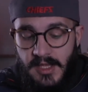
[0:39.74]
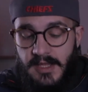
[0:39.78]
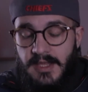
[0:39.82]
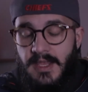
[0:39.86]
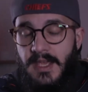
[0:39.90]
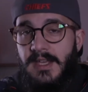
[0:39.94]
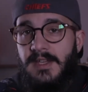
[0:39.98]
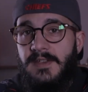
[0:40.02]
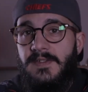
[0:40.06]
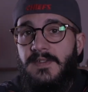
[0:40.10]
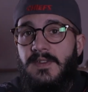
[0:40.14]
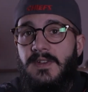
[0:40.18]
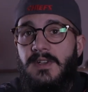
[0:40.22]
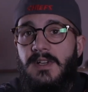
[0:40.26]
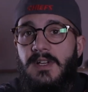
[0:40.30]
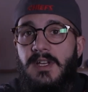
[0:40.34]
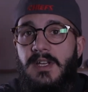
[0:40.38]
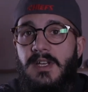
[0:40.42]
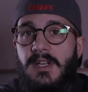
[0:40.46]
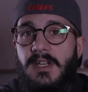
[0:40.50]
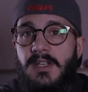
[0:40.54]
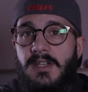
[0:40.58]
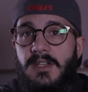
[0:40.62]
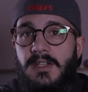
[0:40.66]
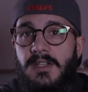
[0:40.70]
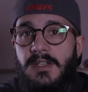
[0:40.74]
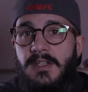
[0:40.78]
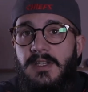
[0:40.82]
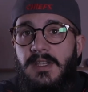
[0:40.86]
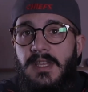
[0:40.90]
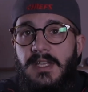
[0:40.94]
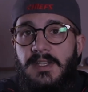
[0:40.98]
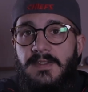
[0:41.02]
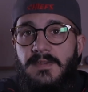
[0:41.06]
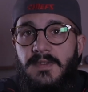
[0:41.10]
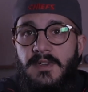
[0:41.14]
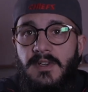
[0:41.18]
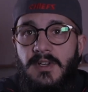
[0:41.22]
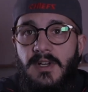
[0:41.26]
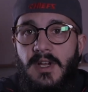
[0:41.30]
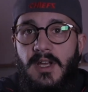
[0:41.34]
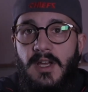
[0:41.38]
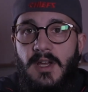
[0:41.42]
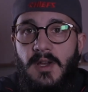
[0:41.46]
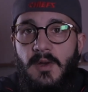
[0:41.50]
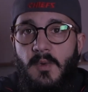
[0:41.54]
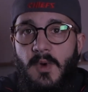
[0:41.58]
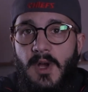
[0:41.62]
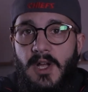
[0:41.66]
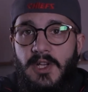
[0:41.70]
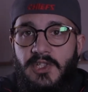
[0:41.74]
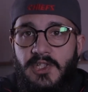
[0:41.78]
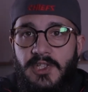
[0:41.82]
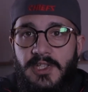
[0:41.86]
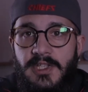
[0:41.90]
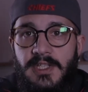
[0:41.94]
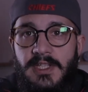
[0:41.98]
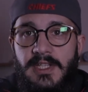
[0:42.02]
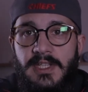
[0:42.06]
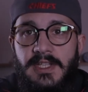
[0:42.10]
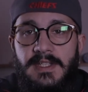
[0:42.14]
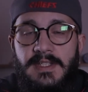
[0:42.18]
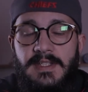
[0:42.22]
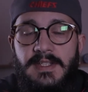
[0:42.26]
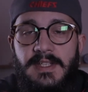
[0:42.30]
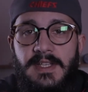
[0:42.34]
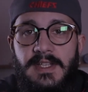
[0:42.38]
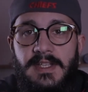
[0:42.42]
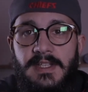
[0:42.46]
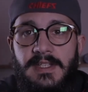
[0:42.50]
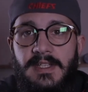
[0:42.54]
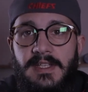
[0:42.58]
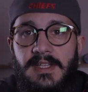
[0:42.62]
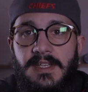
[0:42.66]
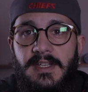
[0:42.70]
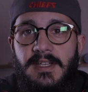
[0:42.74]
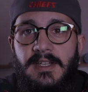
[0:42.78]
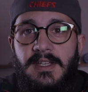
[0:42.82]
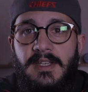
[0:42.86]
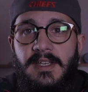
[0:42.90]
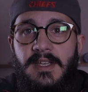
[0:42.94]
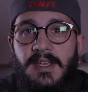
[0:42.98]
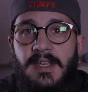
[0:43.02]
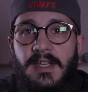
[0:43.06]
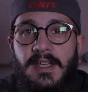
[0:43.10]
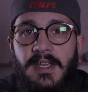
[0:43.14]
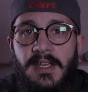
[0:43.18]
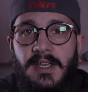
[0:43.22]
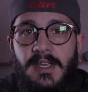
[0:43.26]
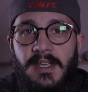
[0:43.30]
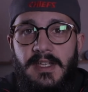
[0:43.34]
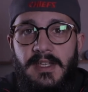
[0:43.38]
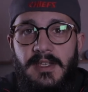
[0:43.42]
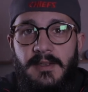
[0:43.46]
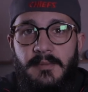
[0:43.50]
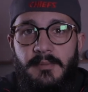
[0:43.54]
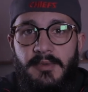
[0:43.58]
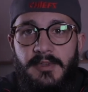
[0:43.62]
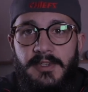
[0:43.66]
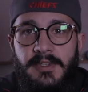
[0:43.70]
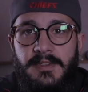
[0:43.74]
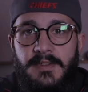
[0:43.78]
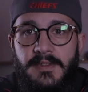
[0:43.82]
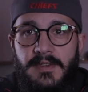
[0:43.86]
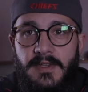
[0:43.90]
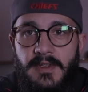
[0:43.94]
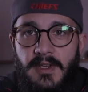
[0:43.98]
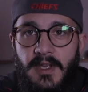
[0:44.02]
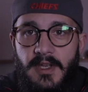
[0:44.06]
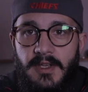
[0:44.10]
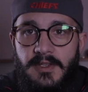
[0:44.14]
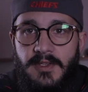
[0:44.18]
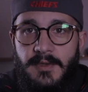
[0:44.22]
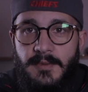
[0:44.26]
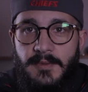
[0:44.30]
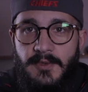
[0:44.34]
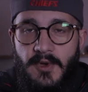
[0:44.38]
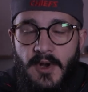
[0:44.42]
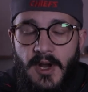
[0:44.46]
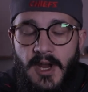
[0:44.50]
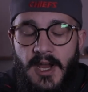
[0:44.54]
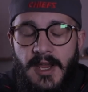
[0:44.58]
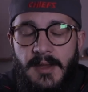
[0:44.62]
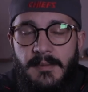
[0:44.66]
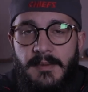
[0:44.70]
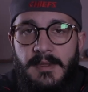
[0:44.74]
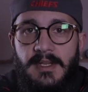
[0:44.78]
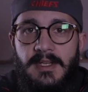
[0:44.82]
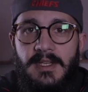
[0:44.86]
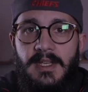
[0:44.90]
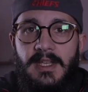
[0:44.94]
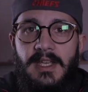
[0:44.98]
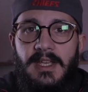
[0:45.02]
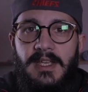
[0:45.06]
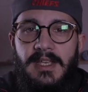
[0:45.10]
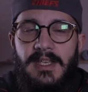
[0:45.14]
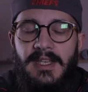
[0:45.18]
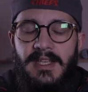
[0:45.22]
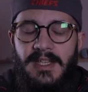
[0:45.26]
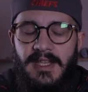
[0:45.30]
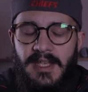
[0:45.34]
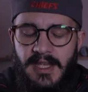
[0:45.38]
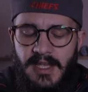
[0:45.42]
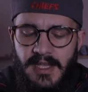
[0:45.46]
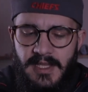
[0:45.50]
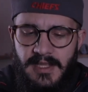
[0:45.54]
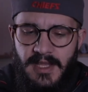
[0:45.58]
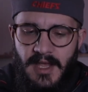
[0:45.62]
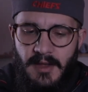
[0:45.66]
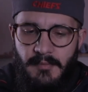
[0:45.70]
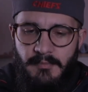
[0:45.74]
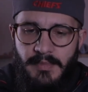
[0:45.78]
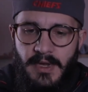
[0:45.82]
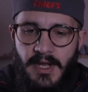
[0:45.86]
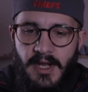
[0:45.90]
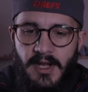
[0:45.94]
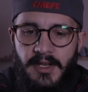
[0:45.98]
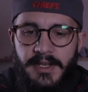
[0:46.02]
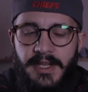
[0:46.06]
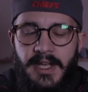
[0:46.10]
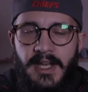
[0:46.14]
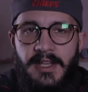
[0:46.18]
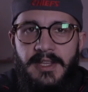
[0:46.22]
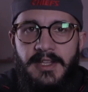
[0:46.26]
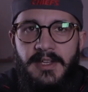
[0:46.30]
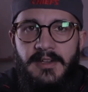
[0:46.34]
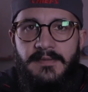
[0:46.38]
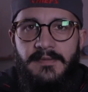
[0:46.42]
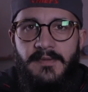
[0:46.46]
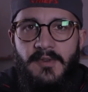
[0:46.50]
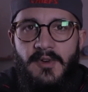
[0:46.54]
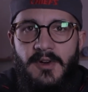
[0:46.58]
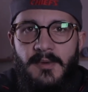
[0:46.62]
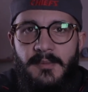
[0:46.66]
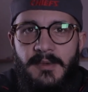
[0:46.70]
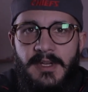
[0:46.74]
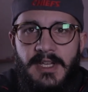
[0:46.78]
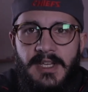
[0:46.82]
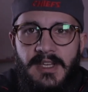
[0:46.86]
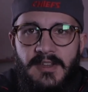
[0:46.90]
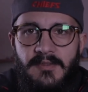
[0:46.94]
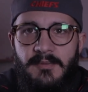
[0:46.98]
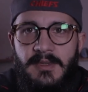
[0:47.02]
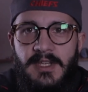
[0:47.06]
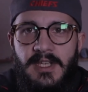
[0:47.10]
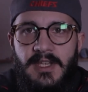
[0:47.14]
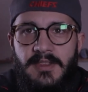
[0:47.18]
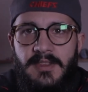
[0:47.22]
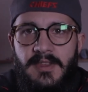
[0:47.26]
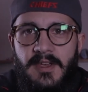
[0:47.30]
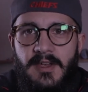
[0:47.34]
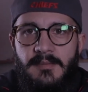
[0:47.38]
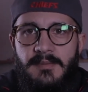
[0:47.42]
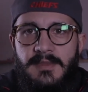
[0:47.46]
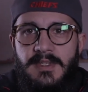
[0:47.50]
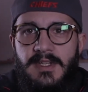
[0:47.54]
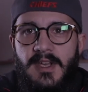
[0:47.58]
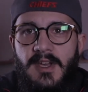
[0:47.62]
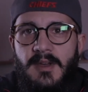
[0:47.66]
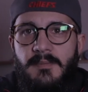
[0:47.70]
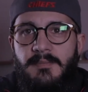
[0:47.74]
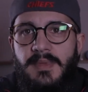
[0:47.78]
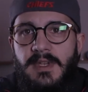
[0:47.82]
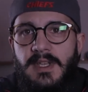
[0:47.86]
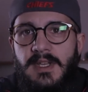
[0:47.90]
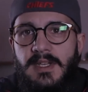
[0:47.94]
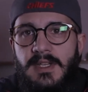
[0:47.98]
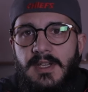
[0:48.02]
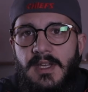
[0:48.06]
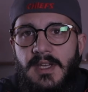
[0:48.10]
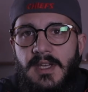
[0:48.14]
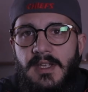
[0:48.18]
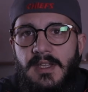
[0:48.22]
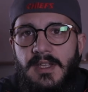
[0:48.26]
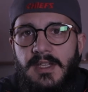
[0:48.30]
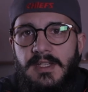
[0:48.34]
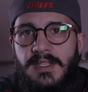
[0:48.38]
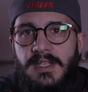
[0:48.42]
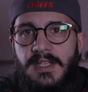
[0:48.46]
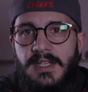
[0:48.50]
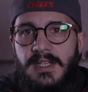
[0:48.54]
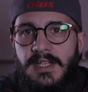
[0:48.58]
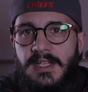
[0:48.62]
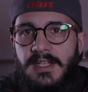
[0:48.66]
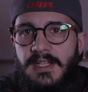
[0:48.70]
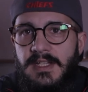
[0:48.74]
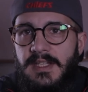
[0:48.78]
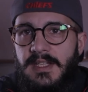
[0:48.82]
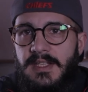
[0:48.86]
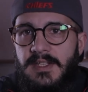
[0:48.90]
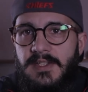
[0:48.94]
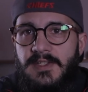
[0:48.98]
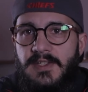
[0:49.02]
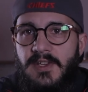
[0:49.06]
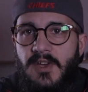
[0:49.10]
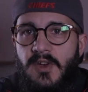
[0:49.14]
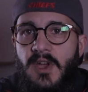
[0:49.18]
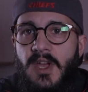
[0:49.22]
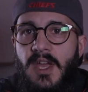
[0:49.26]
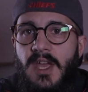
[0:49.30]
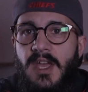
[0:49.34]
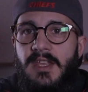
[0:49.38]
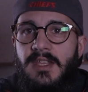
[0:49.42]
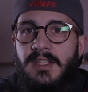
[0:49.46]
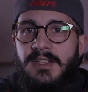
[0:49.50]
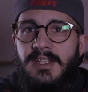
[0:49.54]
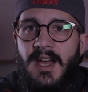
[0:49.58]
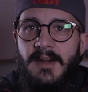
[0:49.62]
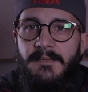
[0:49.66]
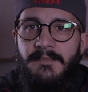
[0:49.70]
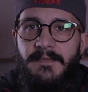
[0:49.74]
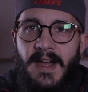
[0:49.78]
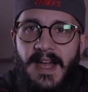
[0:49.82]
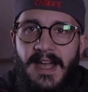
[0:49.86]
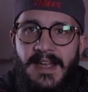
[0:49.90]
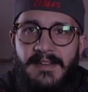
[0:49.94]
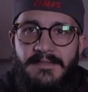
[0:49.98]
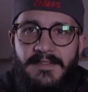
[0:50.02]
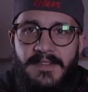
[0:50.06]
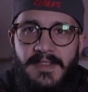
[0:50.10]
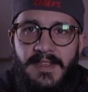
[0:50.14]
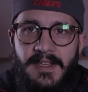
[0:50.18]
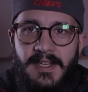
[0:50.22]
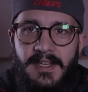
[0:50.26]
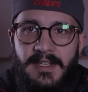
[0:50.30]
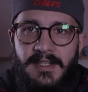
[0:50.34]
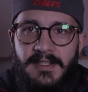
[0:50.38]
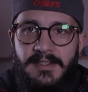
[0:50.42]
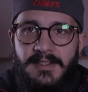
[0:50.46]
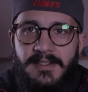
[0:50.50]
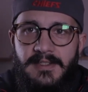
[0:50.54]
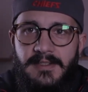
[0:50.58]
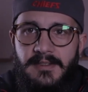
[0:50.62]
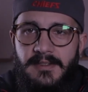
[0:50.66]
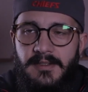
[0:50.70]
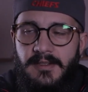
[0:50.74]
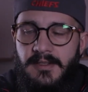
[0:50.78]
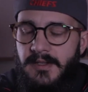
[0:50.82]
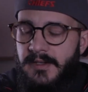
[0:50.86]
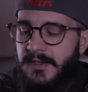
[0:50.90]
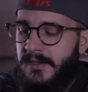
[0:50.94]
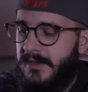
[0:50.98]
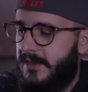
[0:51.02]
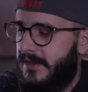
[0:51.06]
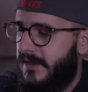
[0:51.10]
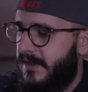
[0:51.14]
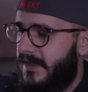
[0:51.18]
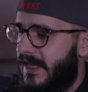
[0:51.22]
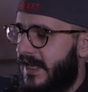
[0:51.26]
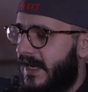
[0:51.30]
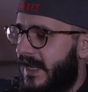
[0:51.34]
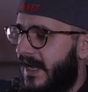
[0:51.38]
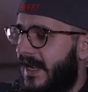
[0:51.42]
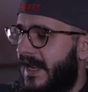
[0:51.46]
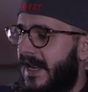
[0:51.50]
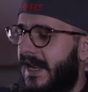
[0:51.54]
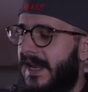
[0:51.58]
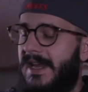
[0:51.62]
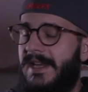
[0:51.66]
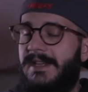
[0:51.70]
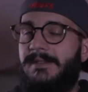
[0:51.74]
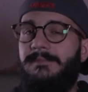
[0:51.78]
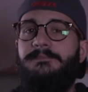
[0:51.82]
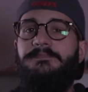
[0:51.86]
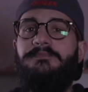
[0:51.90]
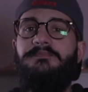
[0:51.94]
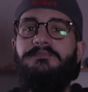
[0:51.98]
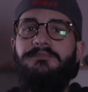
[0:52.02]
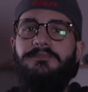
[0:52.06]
Thanks for uh, thanks for uh, watching this, and uh, uh, please uh, subscribe and uh, hit hit that bell down there for me. Give me a thumbs up, and uh, let's get into this. So, the top five things that I hate